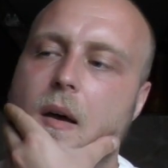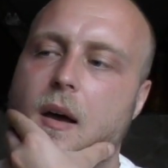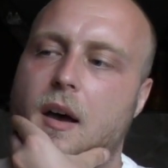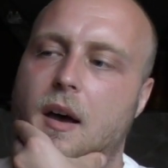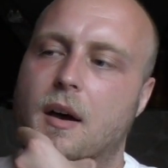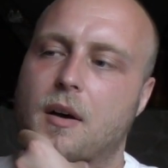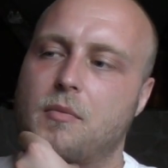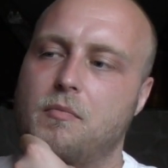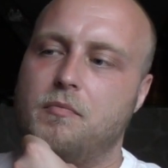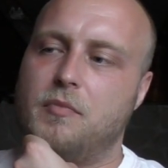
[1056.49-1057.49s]

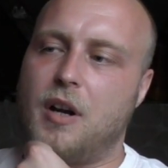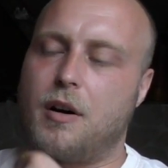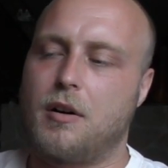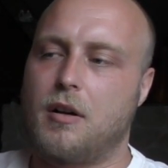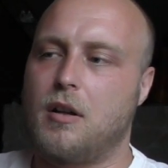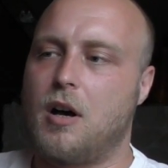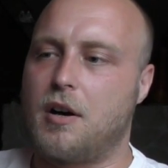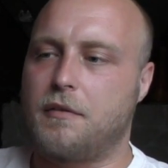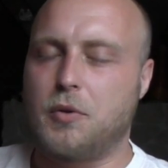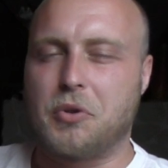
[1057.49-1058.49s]
There are a lot
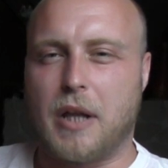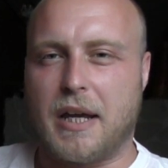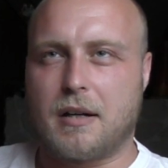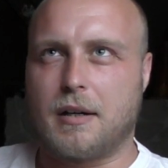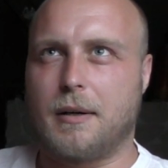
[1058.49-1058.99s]
of, you know, like